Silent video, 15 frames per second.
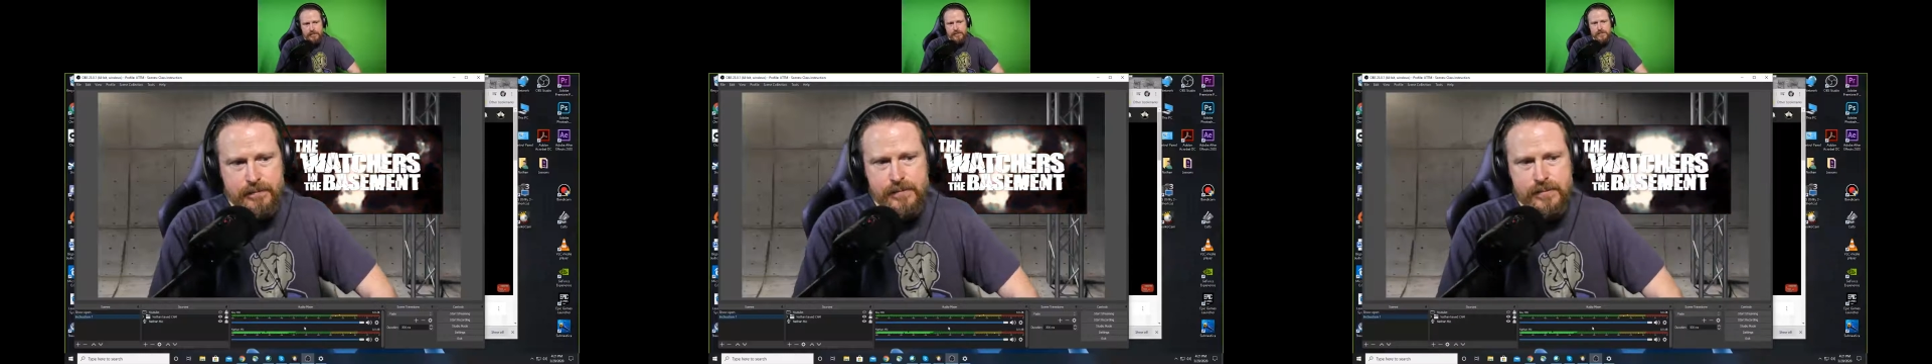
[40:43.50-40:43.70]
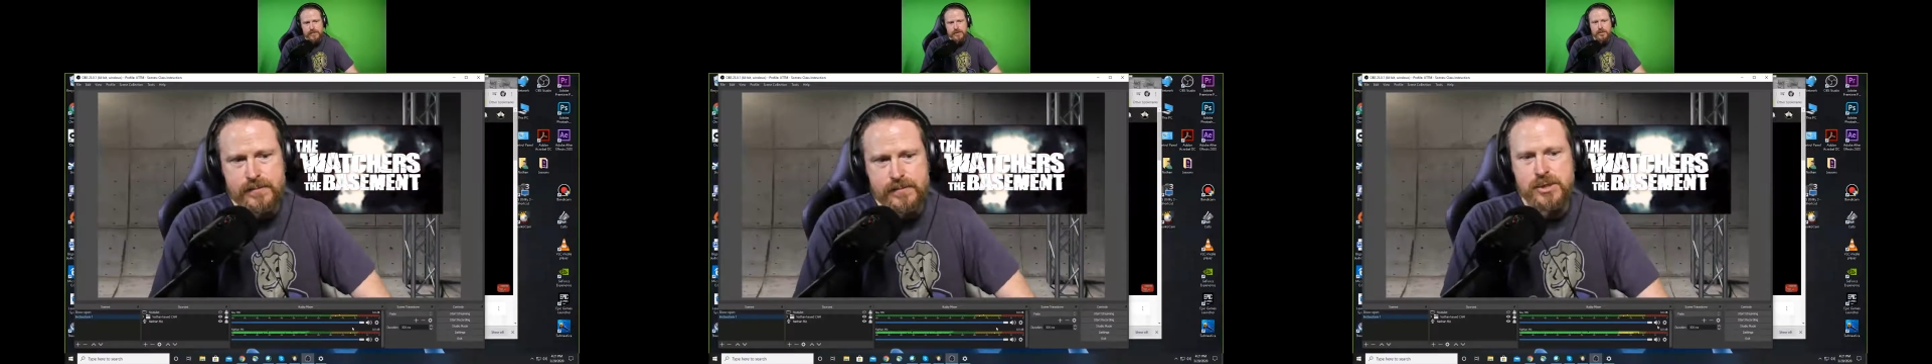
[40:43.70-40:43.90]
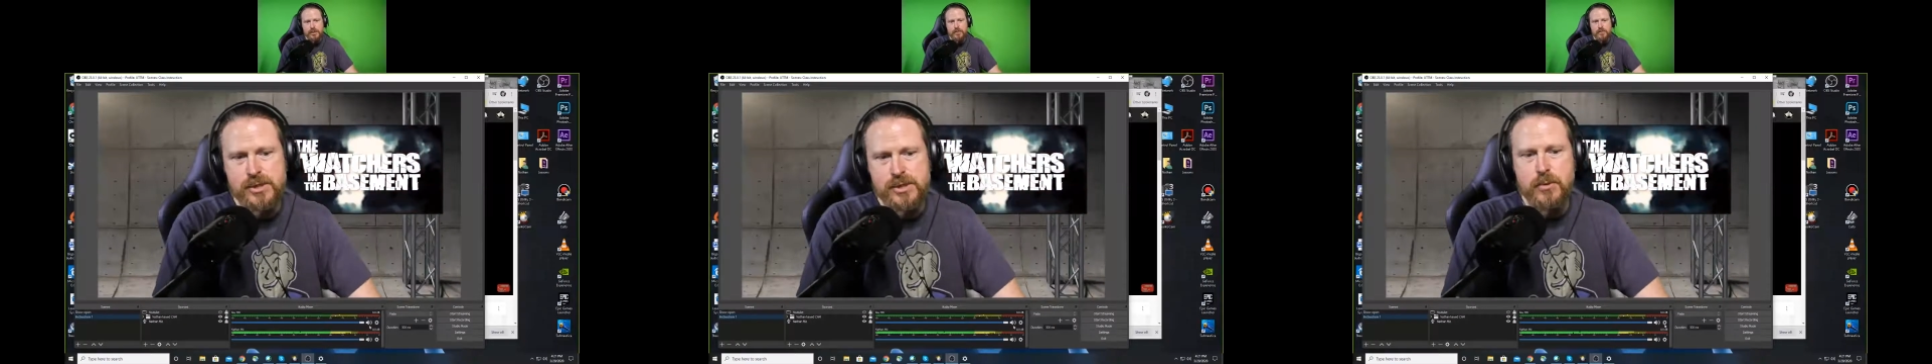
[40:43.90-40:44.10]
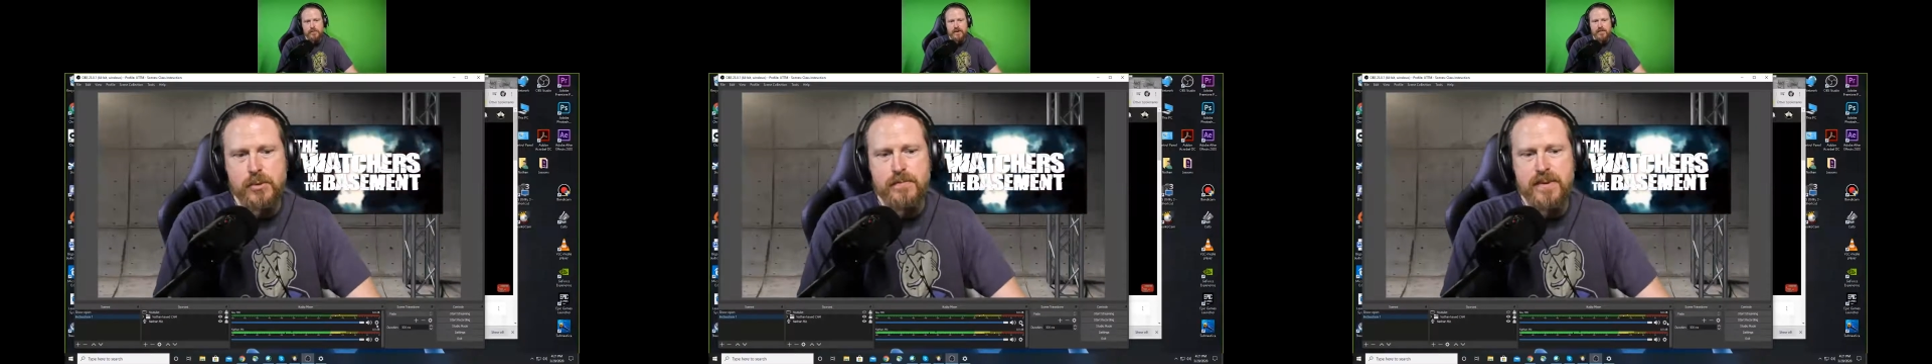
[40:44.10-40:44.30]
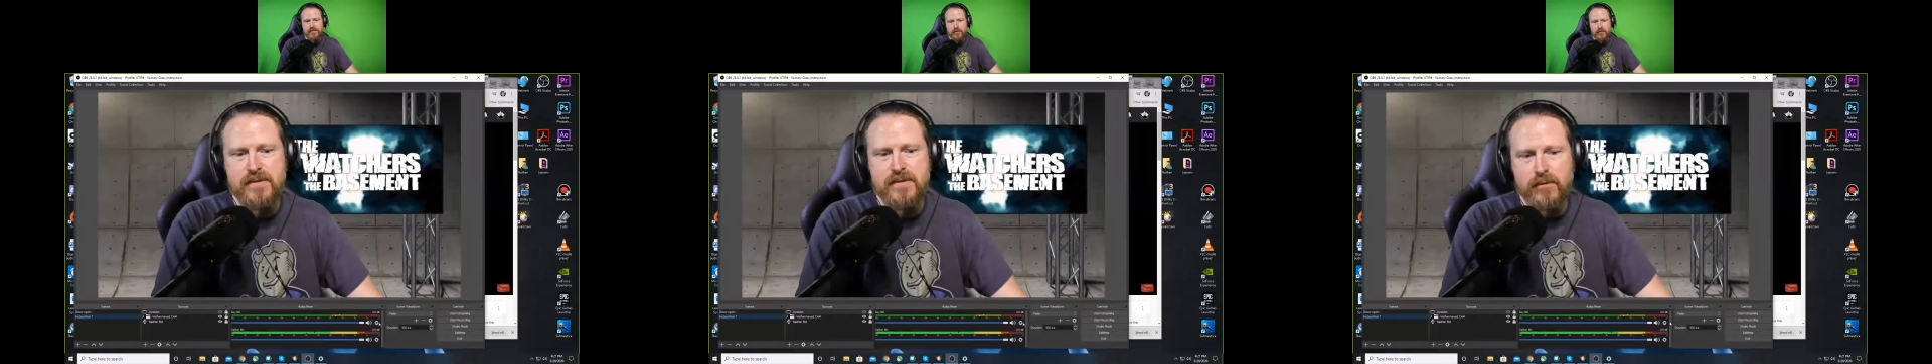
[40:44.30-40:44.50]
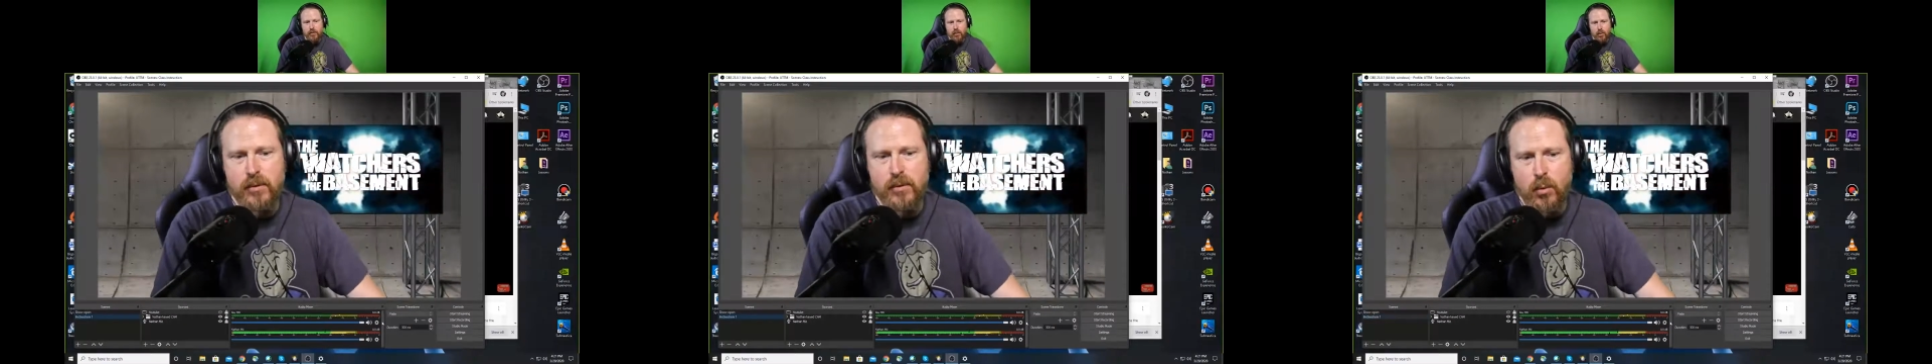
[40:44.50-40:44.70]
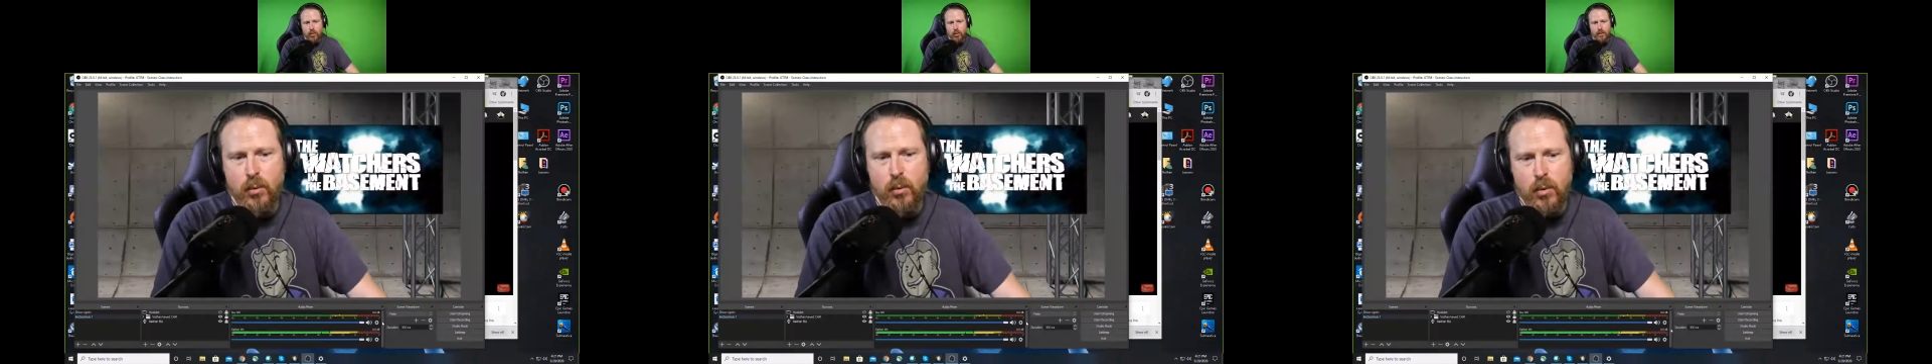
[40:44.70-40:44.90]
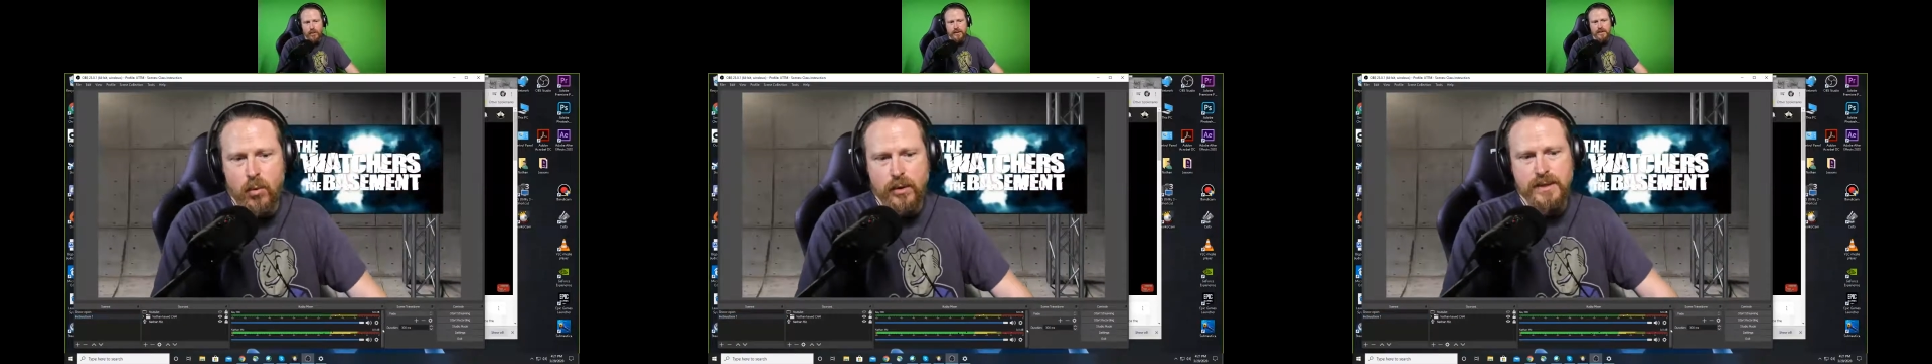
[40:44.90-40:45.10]
So be
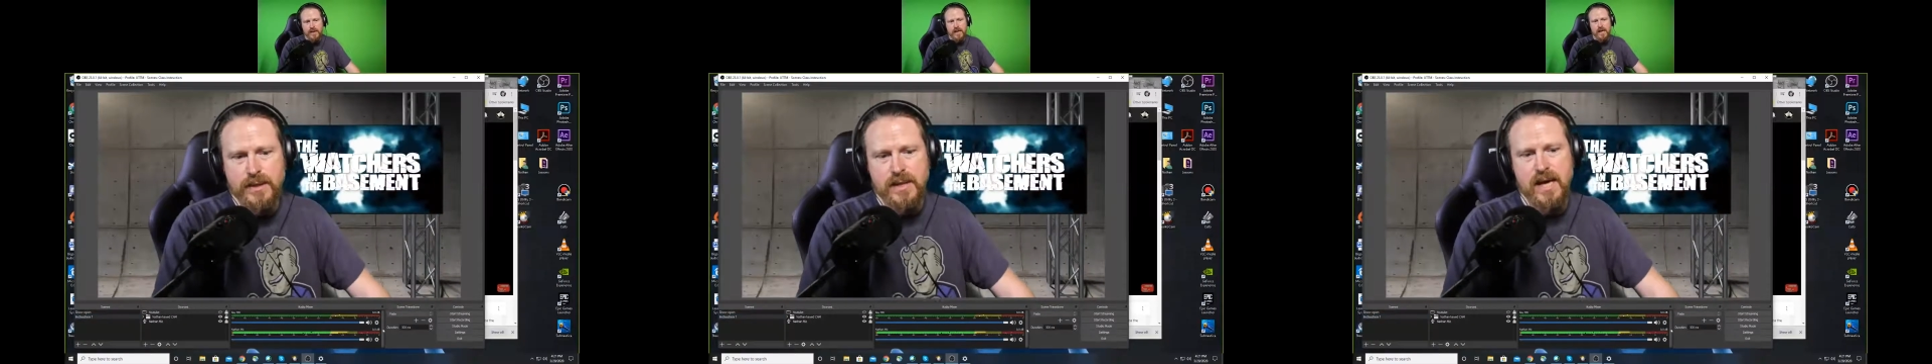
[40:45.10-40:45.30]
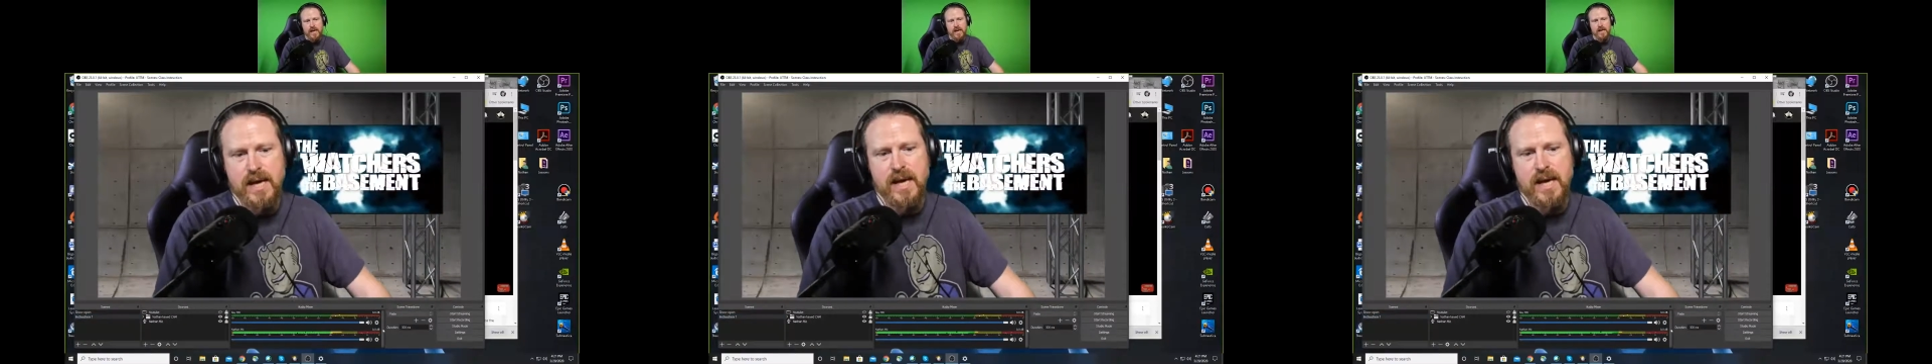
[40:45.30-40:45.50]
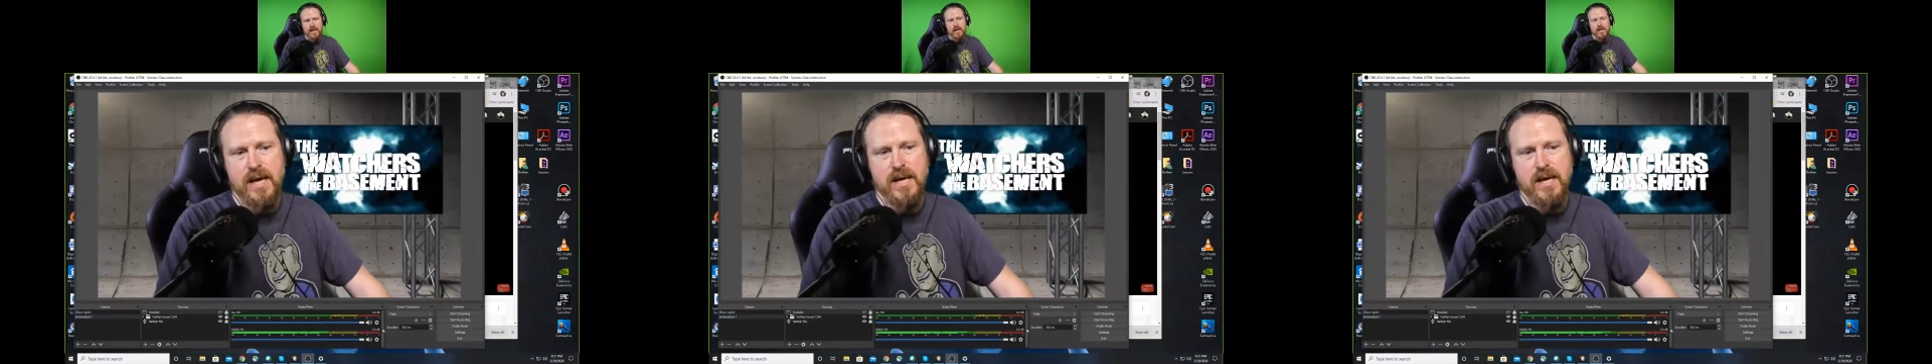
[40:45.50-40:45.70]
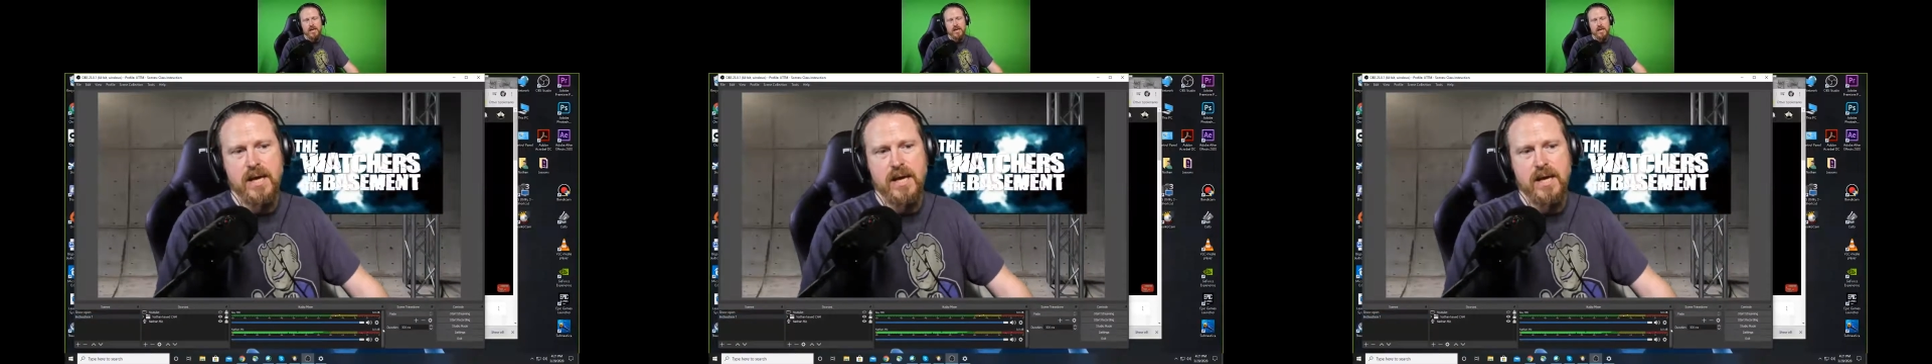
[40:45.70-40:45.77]
forewarned in